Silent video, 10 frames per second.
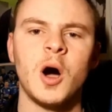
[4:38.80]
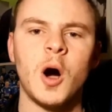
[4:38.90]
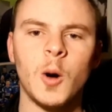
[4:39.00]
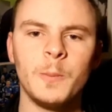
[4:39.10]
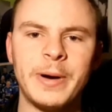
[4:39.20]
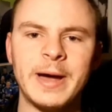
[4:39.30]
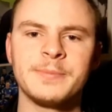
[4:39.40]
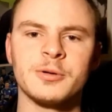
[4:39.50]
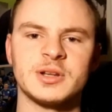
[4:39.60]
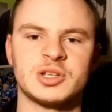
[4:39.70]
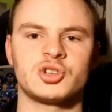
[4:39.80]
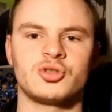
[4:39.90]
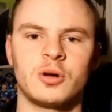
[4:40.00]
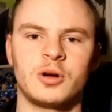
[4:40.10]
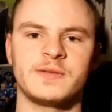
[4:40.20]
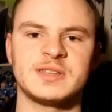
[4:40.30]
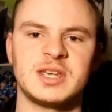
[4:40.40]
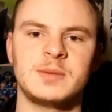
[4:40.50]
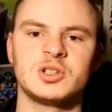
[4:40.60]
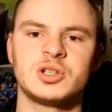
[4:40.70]
on paper, it's a strong enough
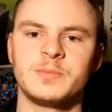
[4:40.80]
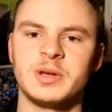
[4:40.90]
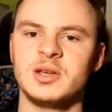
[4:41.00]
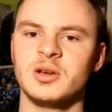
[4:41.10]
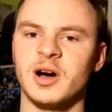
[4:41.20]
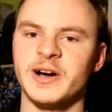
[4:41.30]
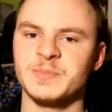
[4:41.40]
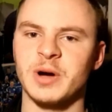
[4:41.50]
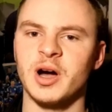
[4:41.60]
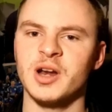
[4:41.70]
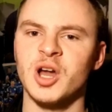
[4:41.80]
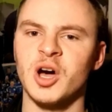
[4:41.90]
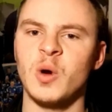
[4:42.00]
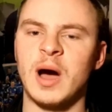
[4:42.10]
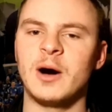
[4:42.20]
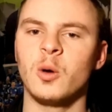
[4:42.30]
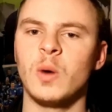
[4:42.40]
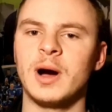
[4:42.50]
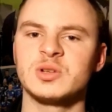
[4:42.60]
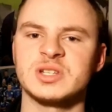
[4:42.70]
team to beat you guys, but I know how
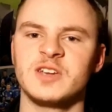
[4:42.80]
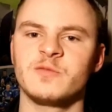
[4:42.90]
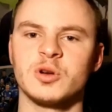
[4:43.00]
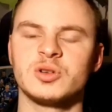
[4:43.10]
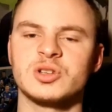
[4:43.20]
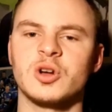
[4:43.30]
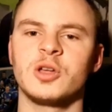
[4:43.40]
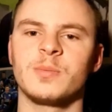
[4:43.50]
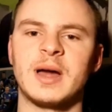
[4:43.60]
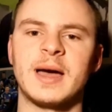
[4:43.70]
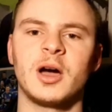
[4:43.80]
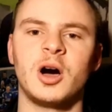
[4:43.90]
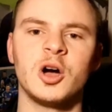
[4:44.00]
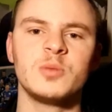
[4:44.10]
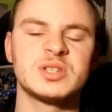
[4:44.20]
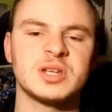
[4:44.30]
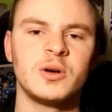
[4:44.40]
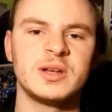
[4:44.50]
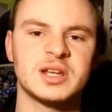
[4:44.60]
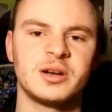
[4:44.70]
well Steve Bruce has got you playing at home, so
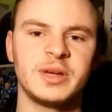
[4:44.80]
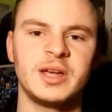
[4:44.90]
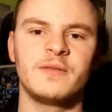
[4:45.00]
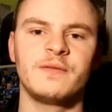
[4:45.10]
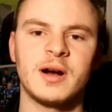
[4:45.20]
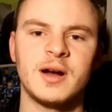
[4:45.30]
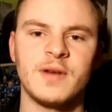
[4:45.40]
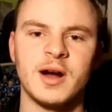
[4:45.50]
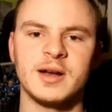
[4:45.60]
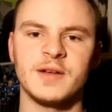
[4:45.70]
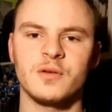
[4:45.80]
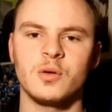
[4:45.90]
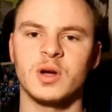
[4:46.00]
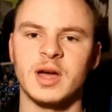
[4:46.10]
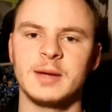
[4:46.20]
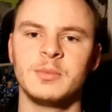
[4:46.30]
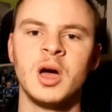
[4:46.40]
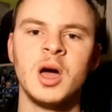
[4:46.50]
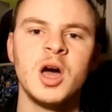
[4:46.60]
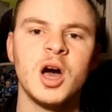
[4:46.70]
it's going to be a very, very difficult game,
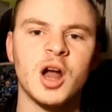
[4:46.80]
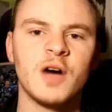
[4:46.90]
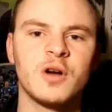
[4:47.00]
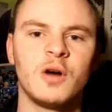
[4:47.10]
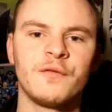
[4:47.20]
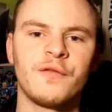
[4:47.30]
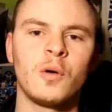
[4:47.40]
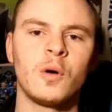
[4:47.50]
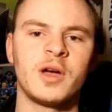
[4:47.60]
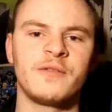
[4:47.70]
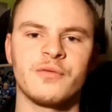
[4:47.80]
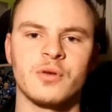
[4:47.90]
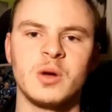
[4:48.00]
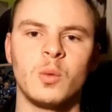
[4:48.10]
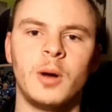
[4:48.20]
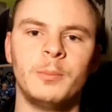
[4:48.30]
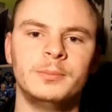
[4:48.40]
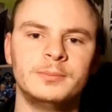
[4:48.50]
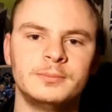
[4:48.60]
and I've gone for a 3-1.